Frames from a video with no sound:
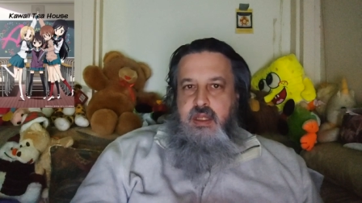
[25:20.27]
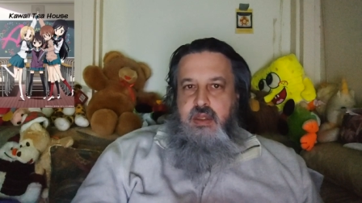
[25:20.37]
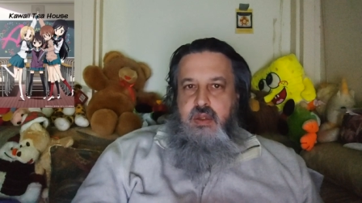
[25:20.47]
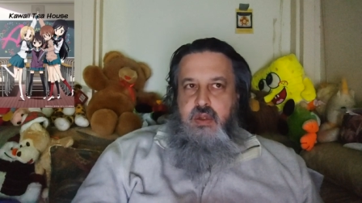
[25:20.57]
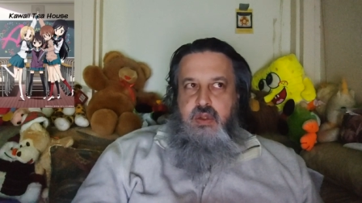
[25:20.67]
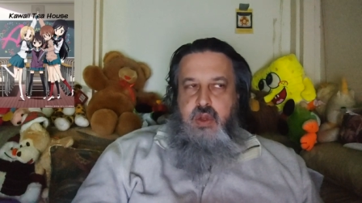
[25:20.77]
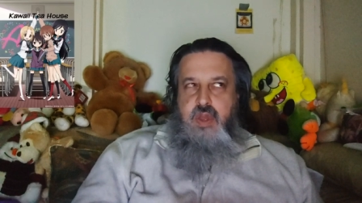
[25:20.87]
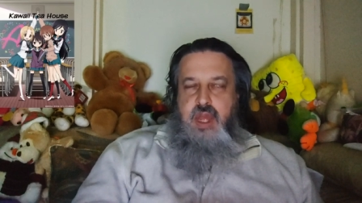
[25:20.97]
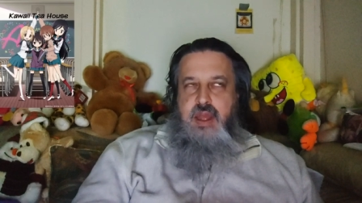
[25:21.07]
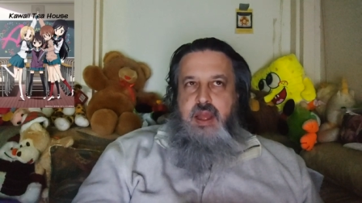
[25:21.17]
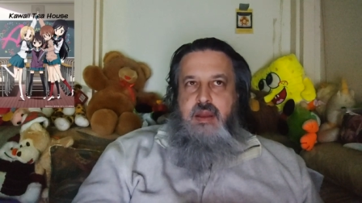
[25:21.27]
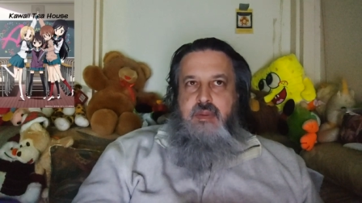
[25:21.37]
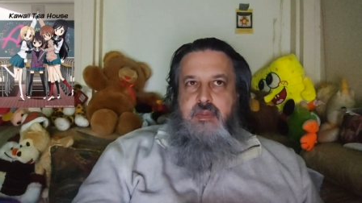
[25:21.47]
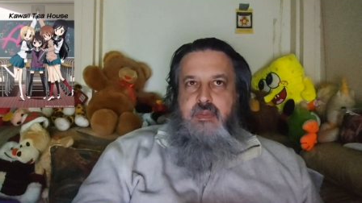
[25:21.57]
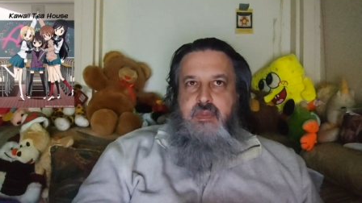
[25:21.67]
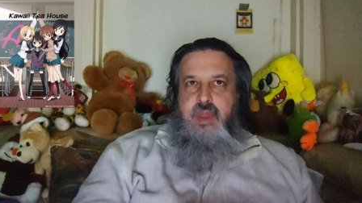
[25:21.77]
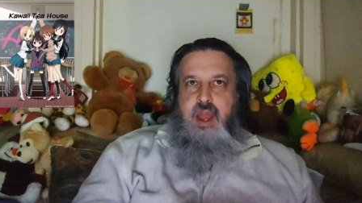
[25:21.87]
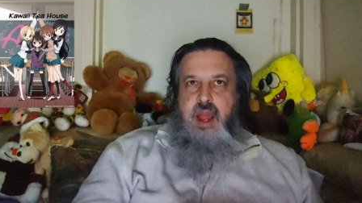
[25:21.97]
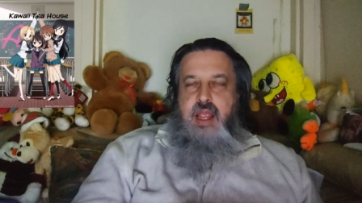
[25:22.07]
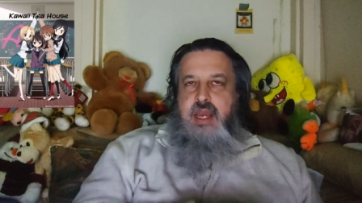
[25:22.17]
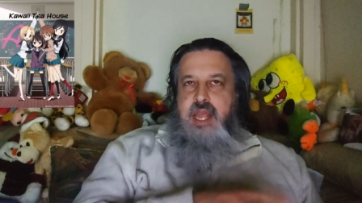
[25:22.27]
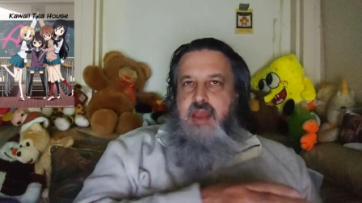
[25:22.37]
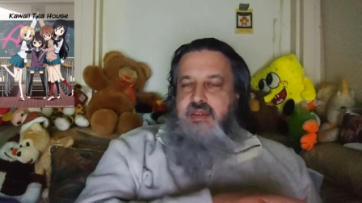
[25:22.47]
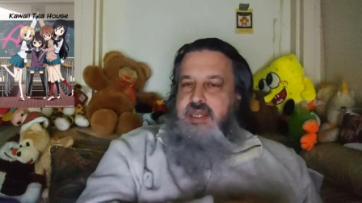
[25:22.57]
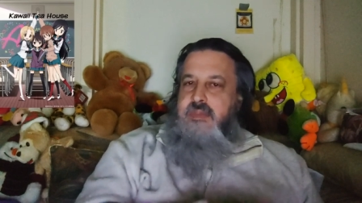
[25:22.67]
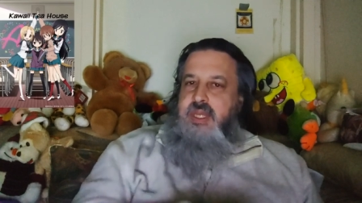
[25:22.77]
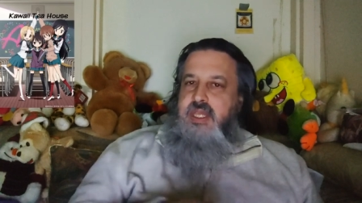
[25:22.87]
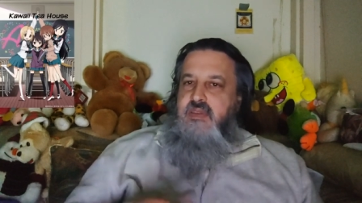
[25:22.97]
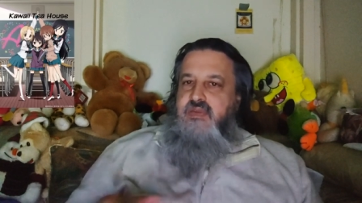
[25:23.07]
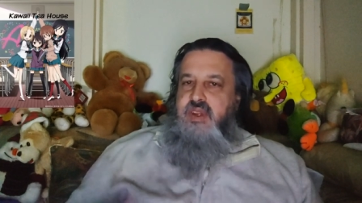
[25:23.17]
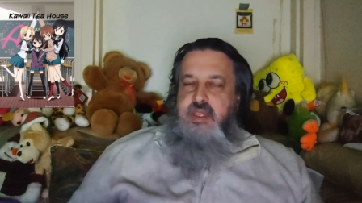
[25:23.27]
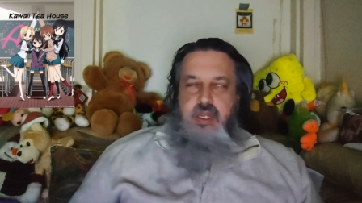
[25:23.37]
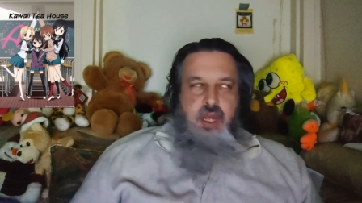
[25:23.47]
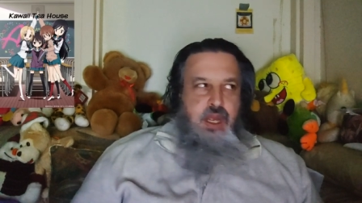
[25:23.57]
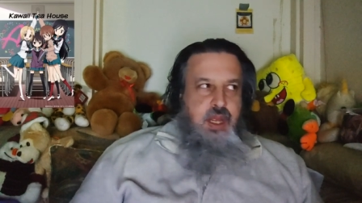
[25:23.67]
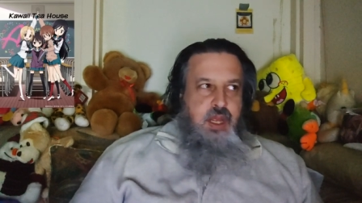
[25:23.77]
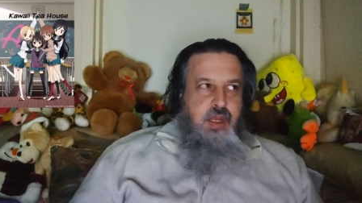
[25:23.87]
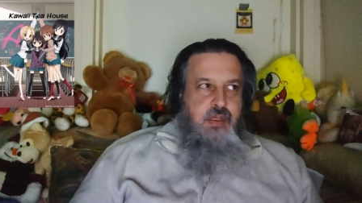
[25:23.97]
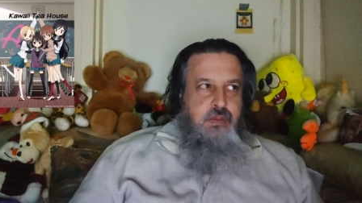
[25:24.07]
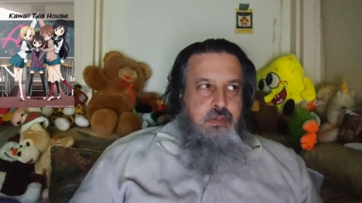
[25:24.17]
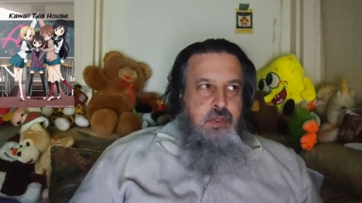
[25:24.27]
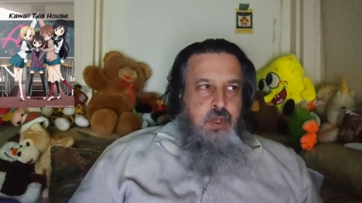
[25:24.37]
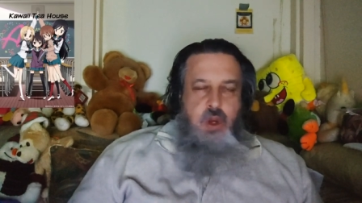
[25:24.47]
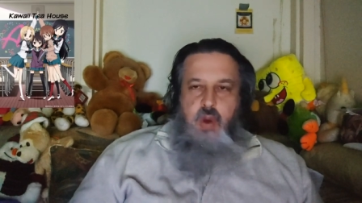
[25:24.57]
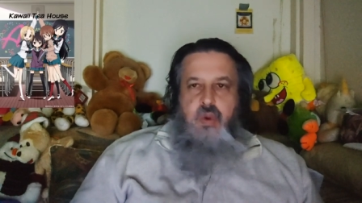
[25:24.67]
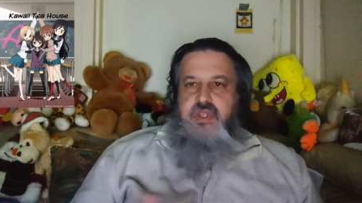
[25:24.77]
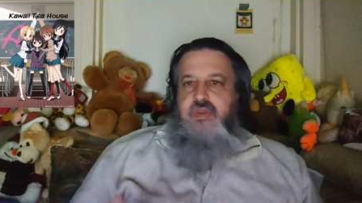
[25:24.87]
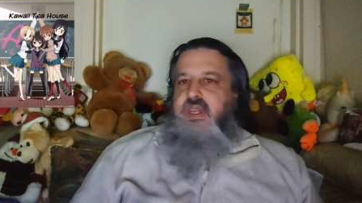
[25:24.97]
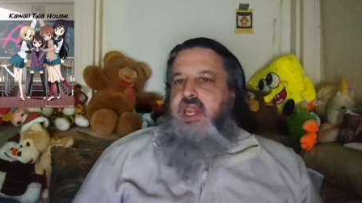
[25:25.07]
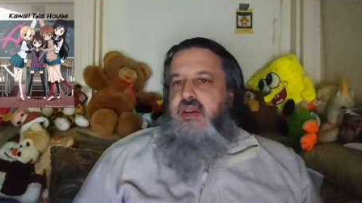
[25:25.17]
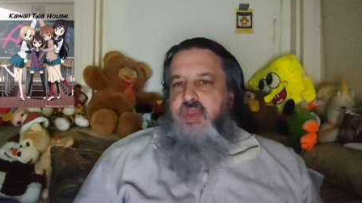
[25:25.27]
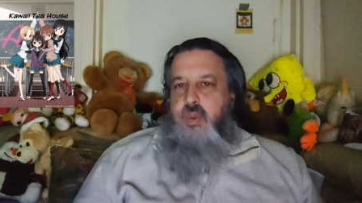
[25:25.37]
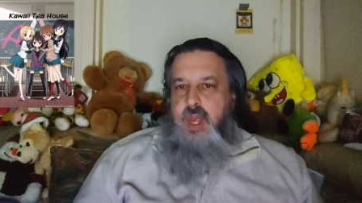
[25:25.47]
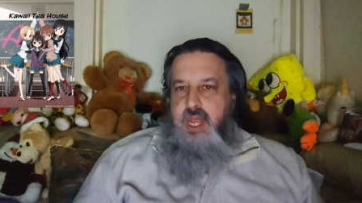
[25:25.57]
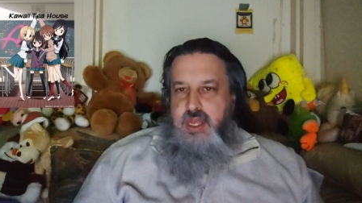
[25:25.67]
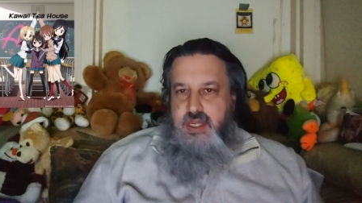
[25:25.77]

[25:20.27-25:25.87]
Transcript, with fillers: to so that I can have something different uh, almost every day of the week.